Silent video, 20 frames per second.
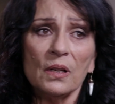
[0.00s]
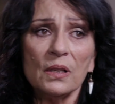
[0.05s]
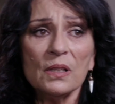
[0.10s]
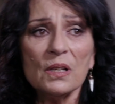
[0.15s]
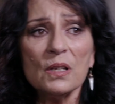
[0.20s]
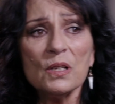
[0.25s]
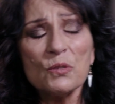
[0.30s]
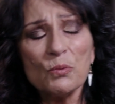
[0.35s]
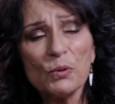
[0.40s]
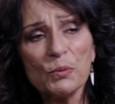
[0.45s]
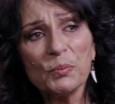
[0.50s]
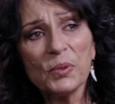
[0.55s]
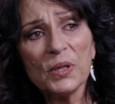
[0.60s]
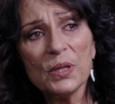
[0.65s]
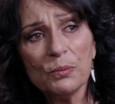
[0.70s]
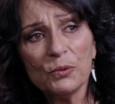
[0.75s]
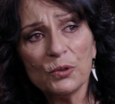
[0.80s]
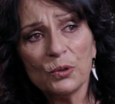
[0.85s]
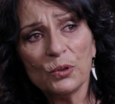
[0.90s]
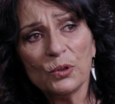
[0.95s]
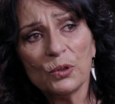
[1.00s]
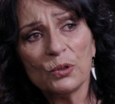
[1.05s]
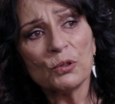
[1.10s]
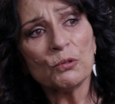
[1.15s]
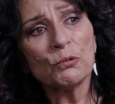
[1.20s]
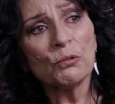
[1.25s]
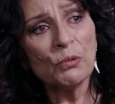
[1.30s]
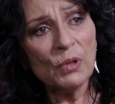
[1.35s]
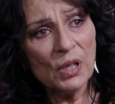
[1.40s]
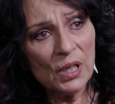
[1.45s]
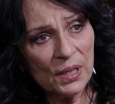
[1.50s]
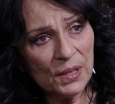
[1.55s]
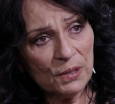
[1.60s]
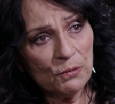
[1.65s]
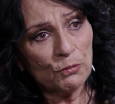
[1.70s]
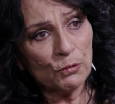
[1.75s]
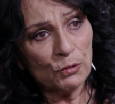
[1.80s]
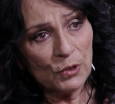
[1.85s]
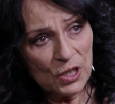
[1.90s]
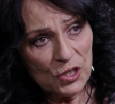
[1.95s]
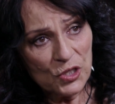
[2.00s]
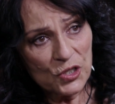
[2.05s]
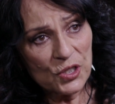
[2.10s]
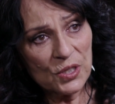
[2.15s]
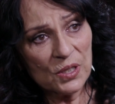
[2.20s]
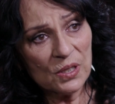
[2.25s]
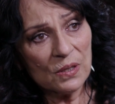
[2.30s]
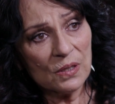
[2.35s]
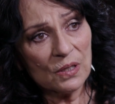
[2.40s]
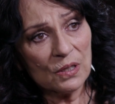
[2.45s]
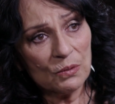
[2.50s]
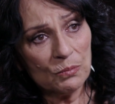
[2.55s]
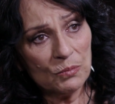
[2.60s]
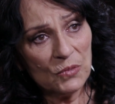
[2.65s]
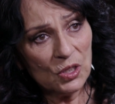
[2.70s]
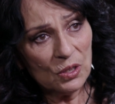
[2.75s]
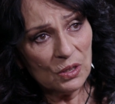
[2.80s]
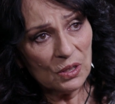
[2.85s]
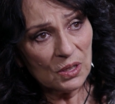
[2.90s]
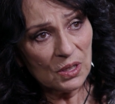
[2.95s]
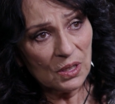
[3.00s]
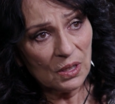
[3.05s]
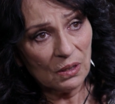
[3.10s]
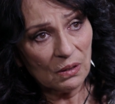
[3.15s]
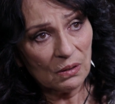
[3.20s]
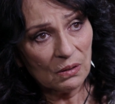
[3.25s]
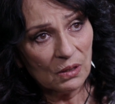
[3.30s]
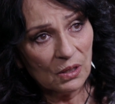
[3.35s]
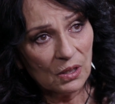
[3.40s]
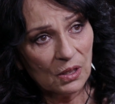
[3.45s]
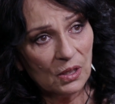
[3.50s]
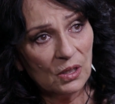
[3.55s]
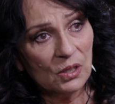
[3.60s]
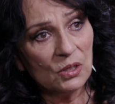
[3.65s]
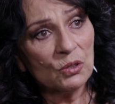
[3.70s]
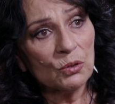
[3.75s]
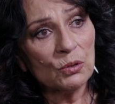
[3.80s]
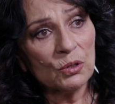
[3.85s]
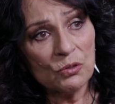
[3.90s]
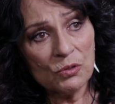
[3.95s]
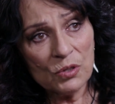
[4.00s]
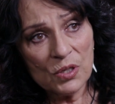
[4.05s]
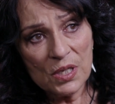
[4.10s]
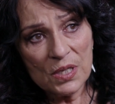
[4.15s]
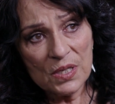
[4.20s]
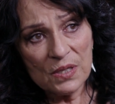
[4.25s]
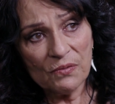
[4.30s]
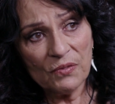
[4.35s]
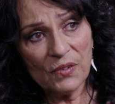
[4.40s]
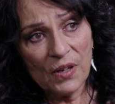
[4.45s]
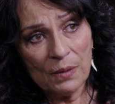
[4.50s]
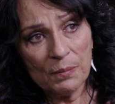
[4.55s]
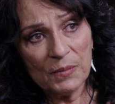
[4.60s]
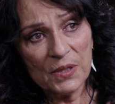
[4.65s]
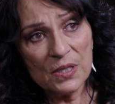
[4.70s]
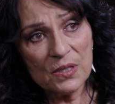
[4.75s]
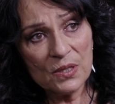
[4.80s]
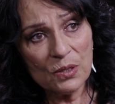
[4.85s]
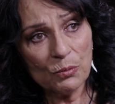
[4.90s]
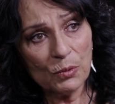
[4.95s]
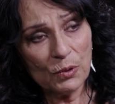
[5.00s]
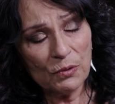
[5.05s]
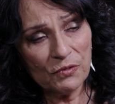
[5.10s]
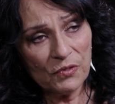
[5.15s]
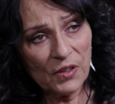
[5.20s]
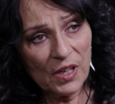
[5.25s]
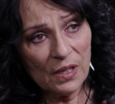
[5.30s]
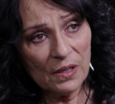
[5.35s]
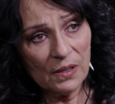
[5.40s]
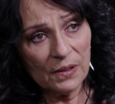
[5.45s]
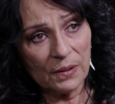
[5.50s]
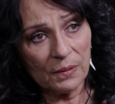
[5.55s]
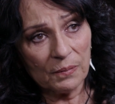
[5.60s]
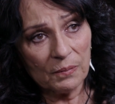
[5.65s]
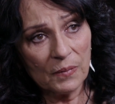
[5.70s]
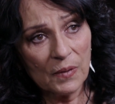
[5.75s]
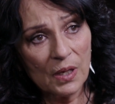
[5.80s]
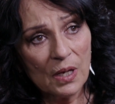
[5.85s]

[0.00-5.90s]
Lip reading: And these were people who could really reach into the community to address families that were failing.